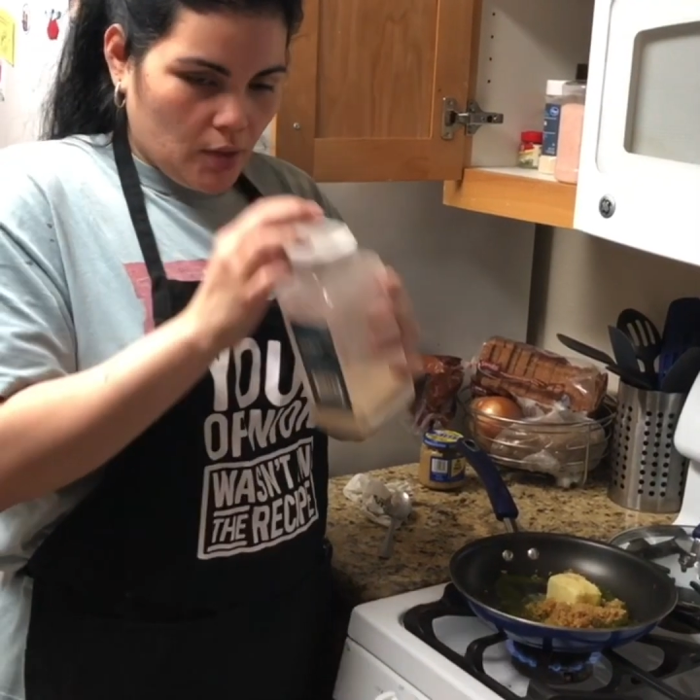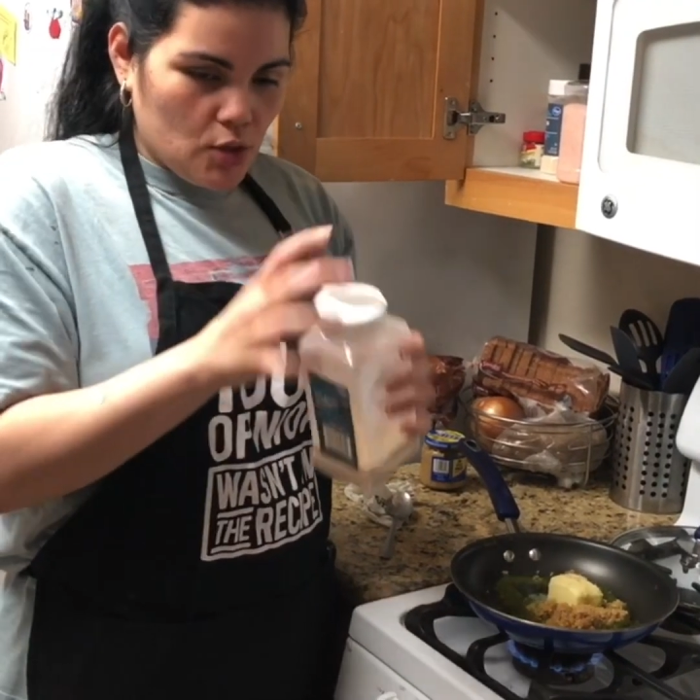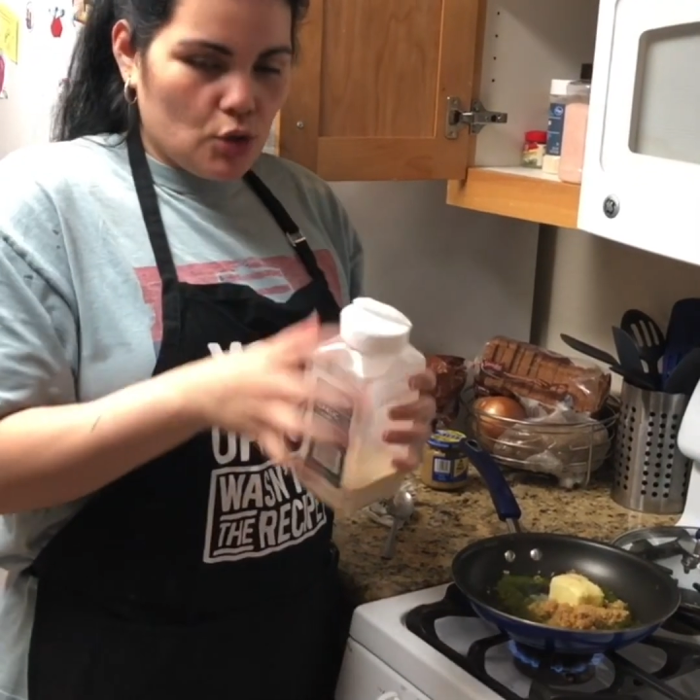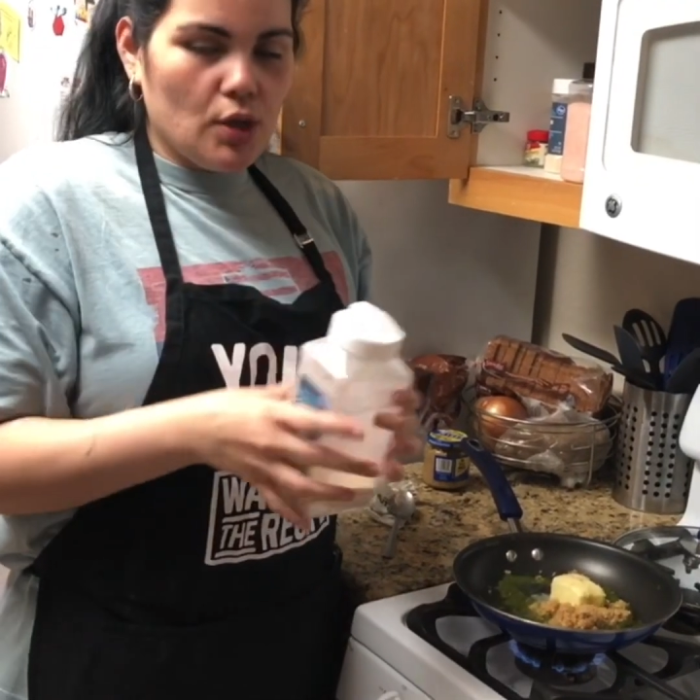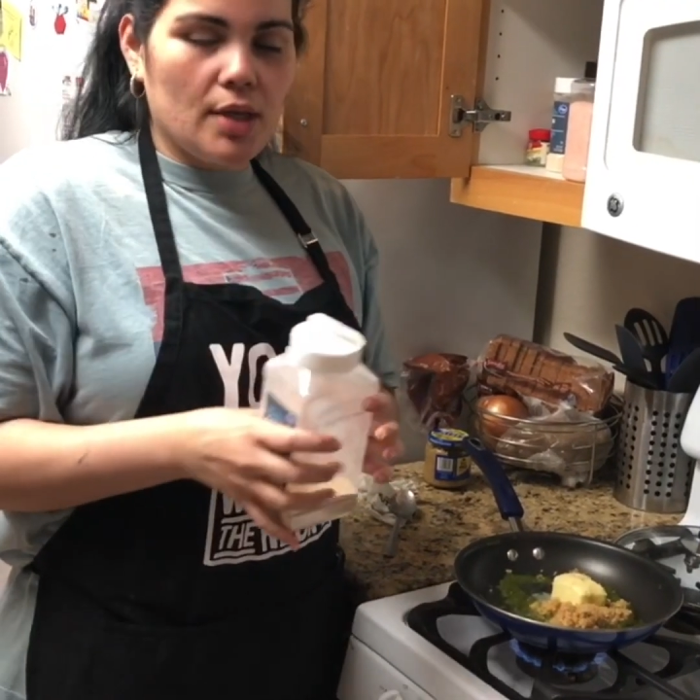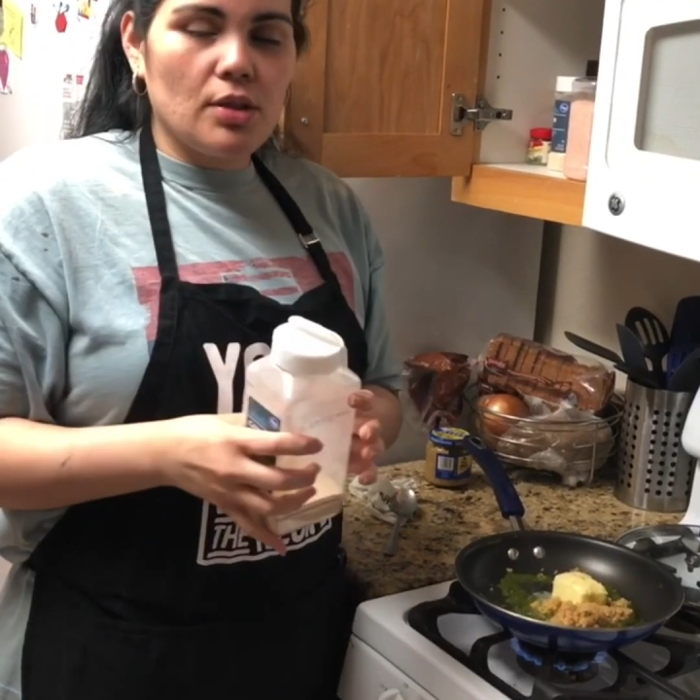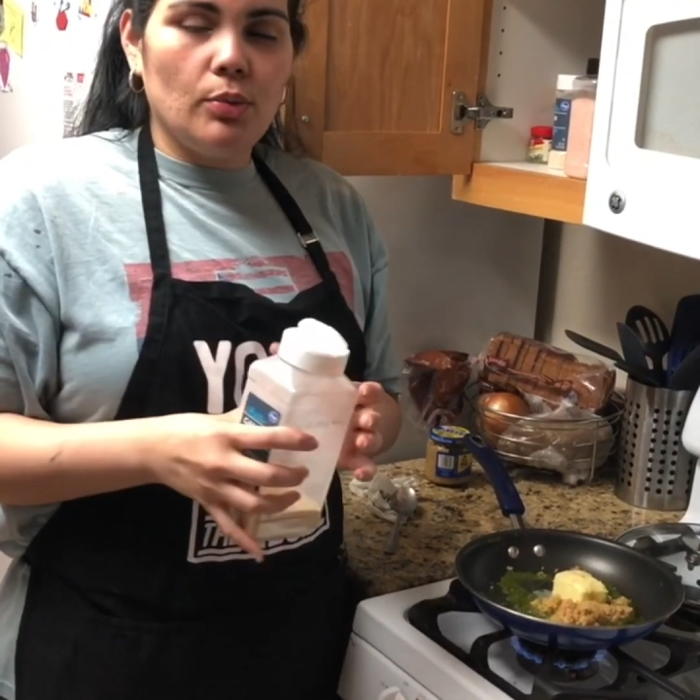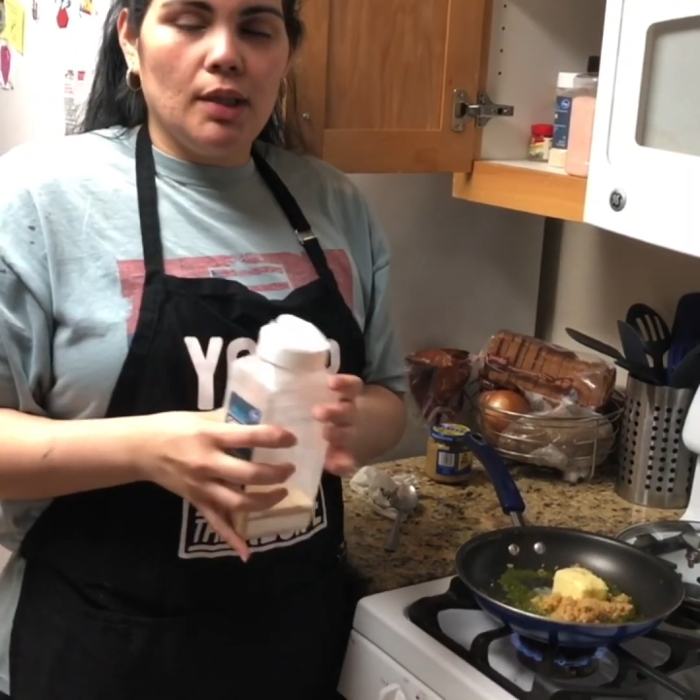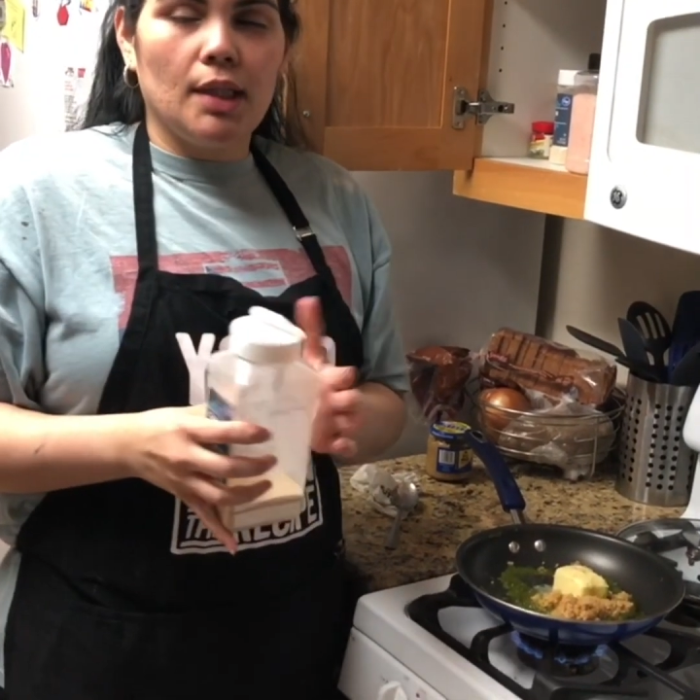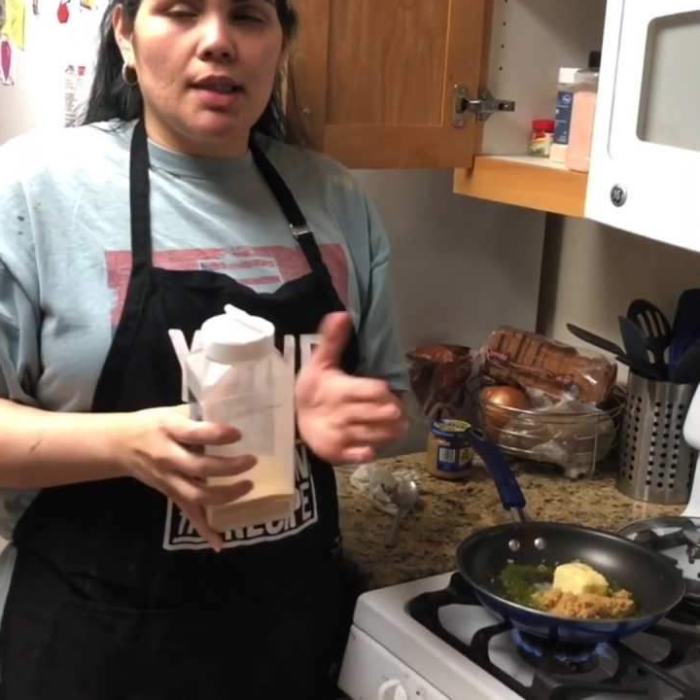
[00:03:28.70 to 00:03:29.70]
so you guys are
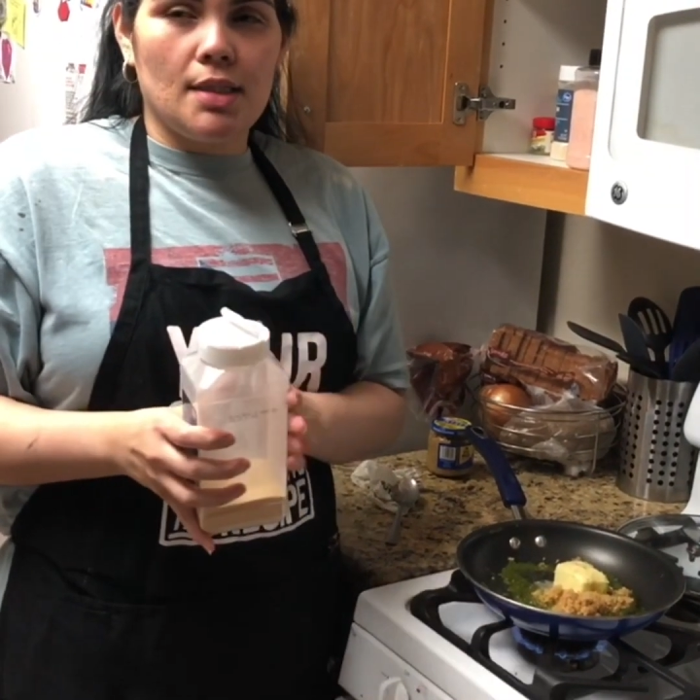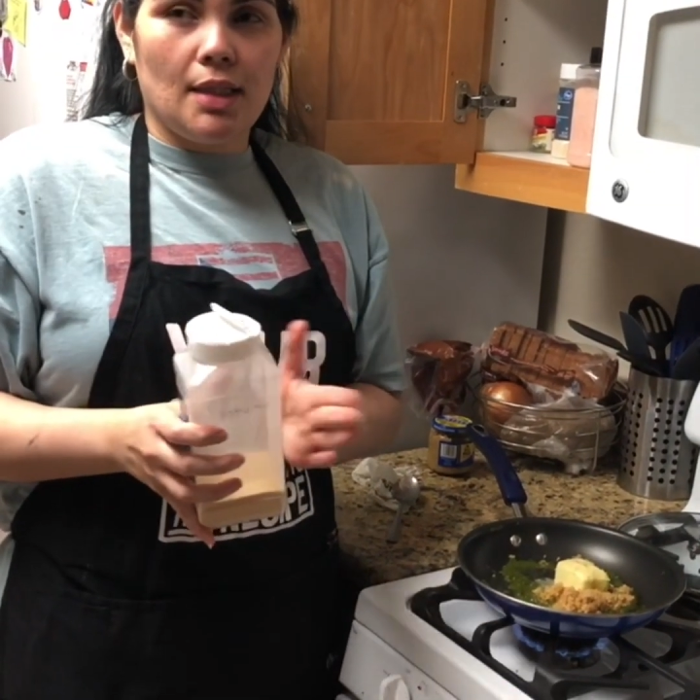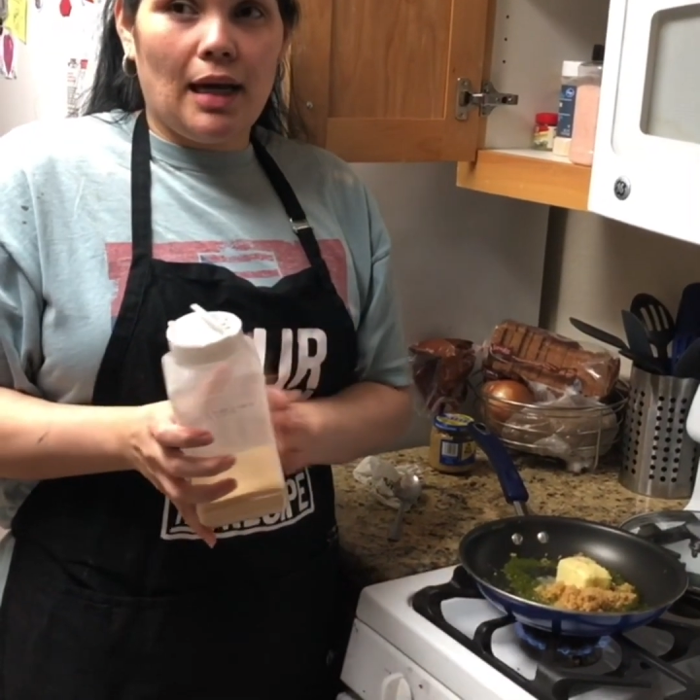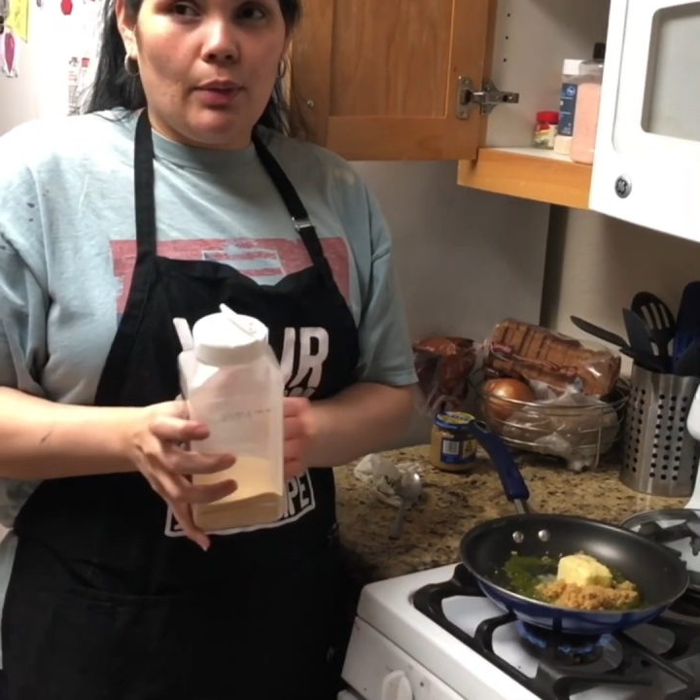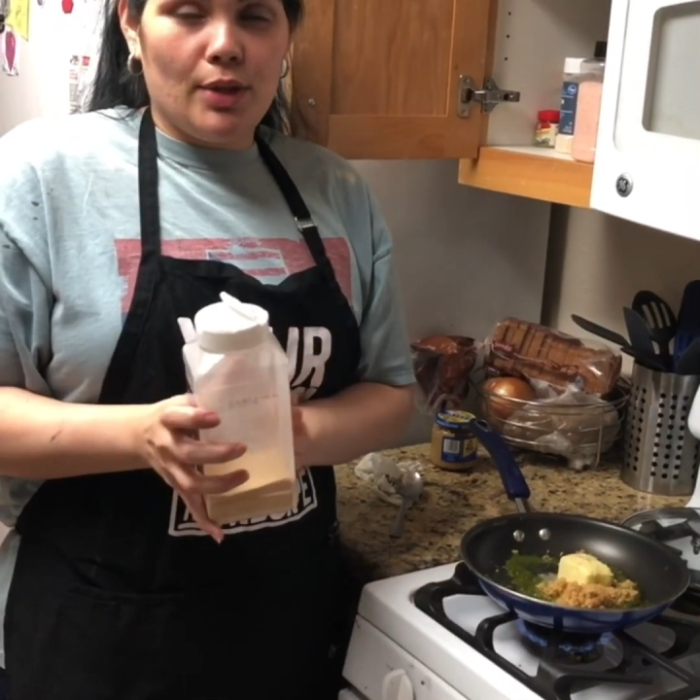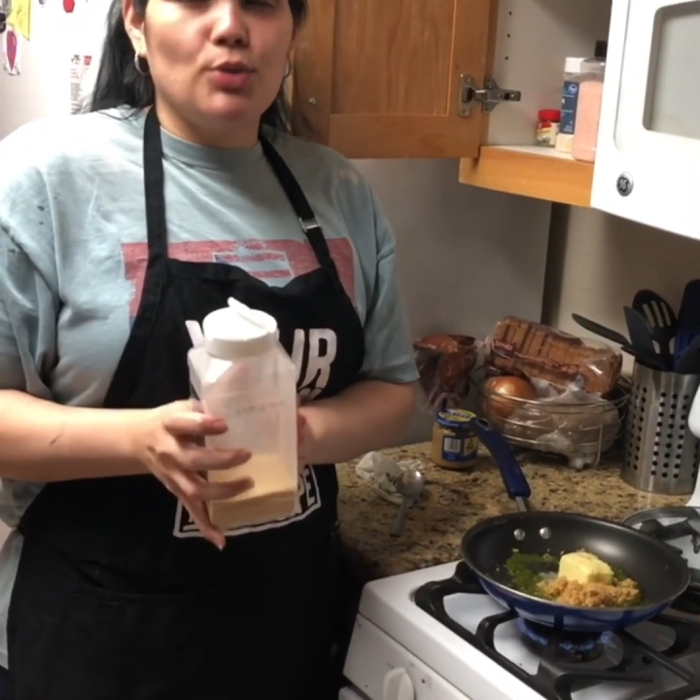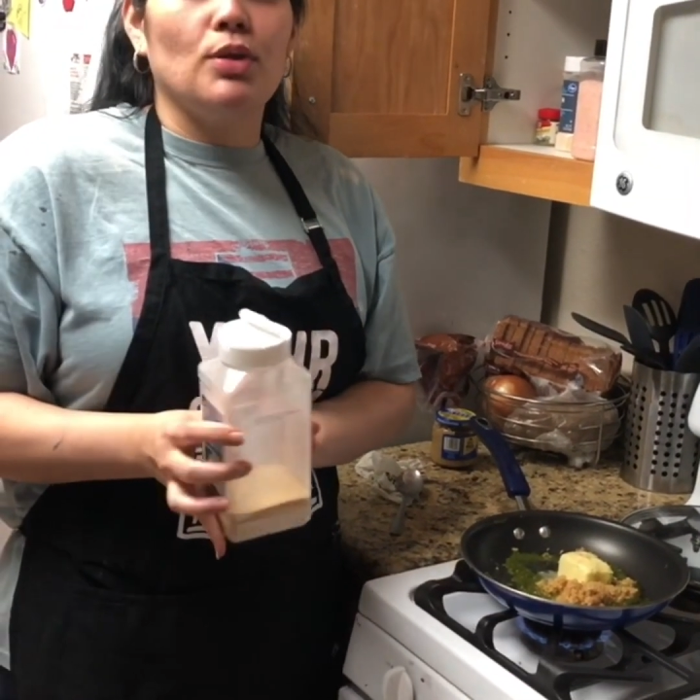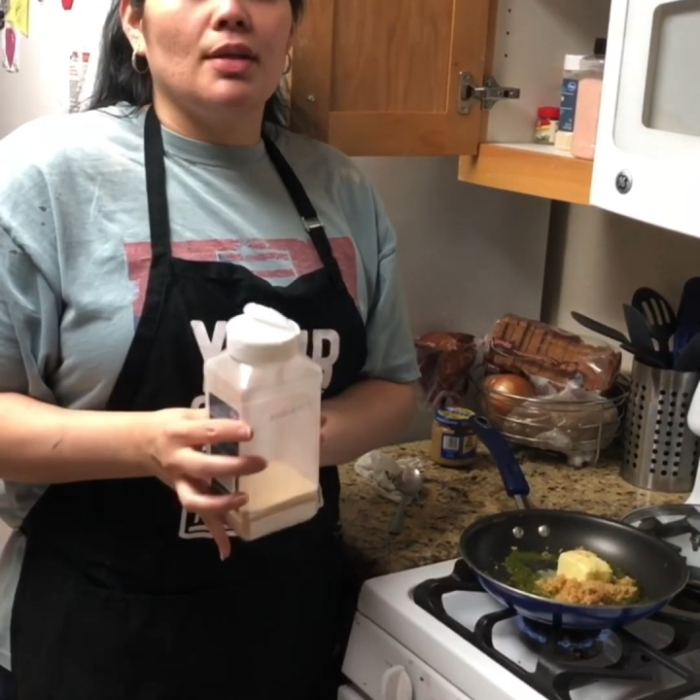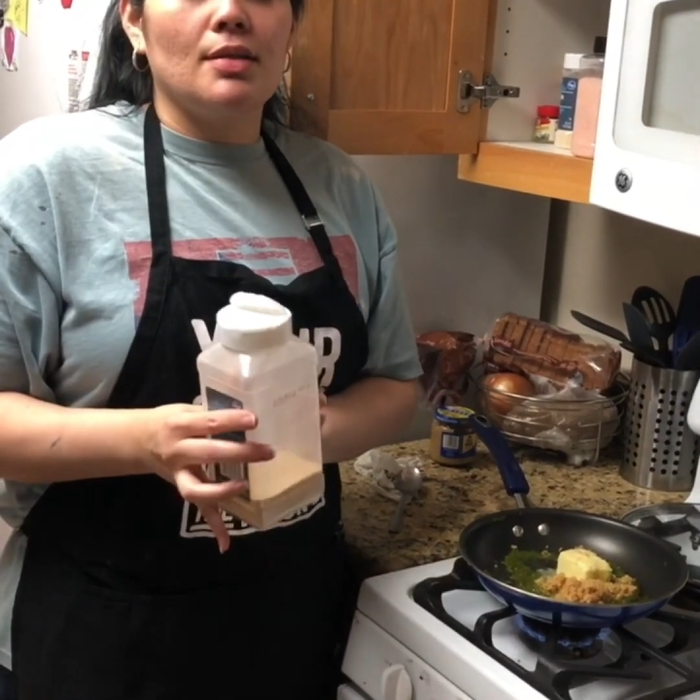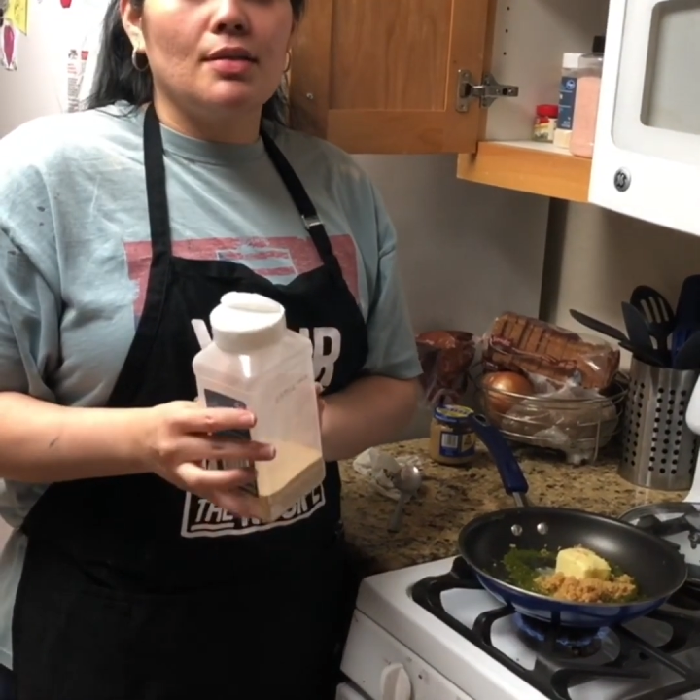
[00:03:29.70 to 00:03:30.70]
really gonna see how I do
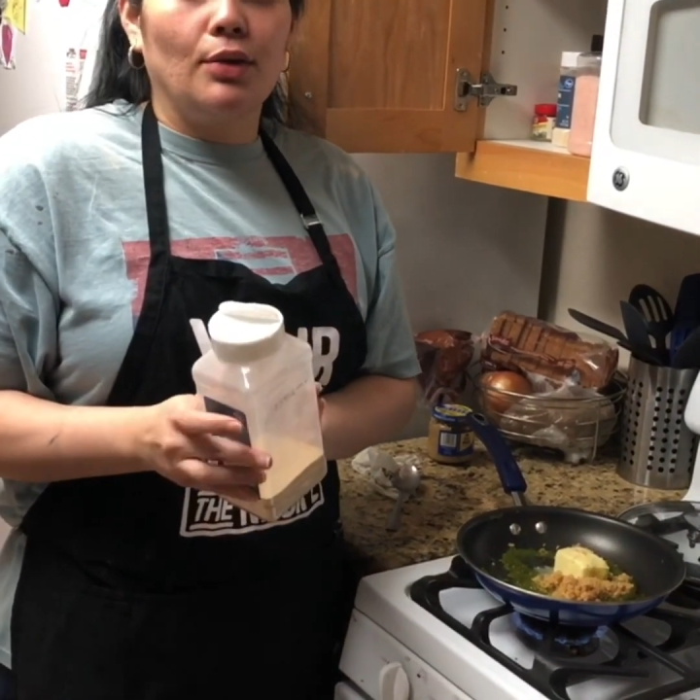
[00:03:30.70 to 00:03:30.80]
this,